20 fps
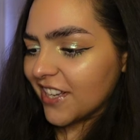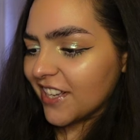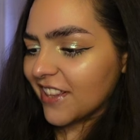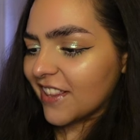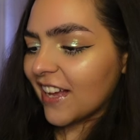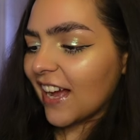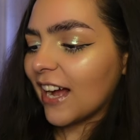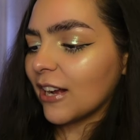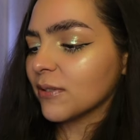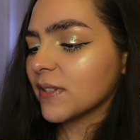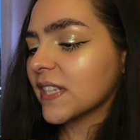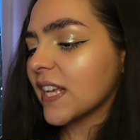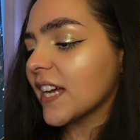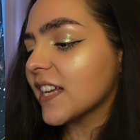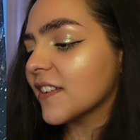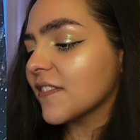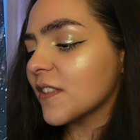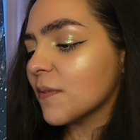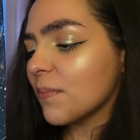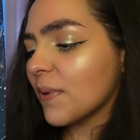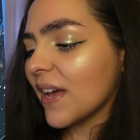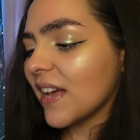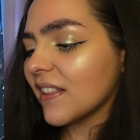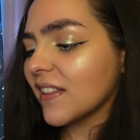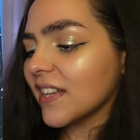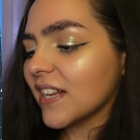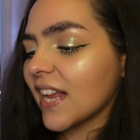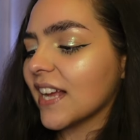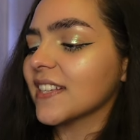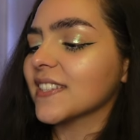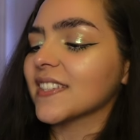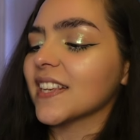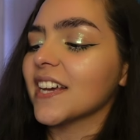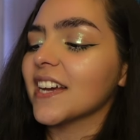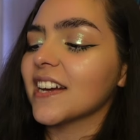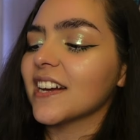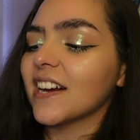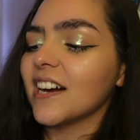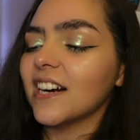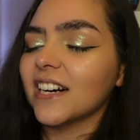The outside of the palette has
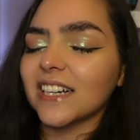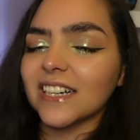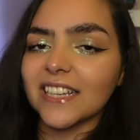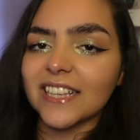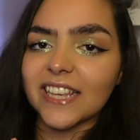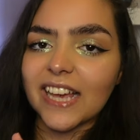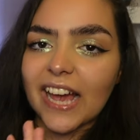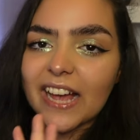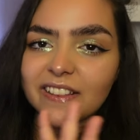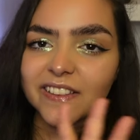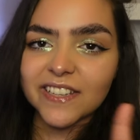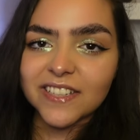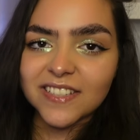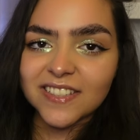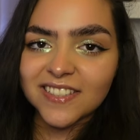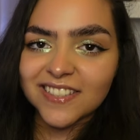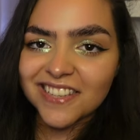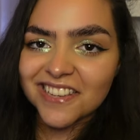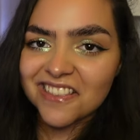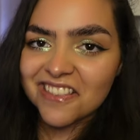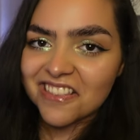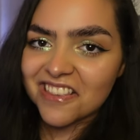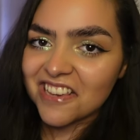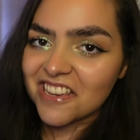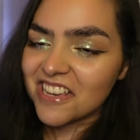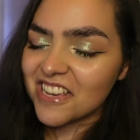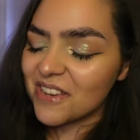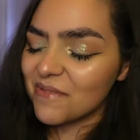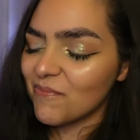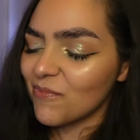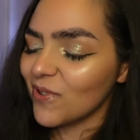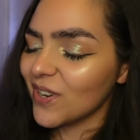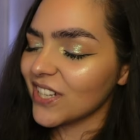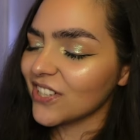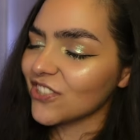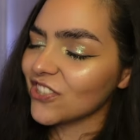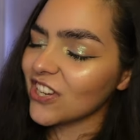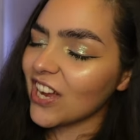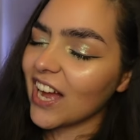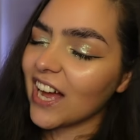like a galaxy theme,
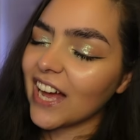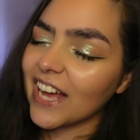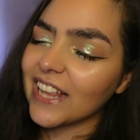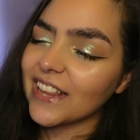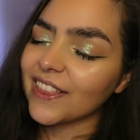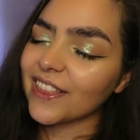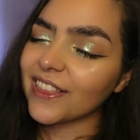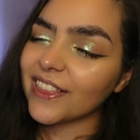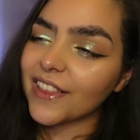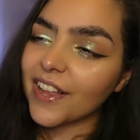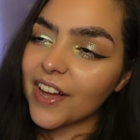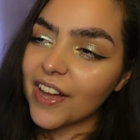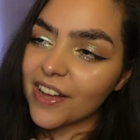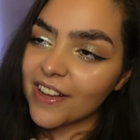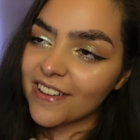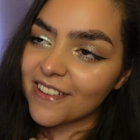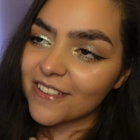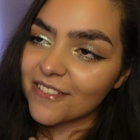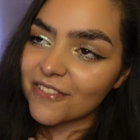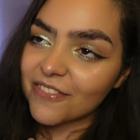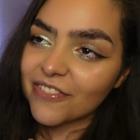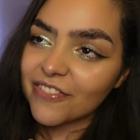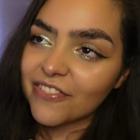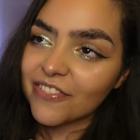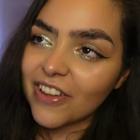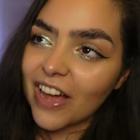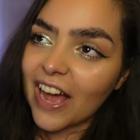which I love.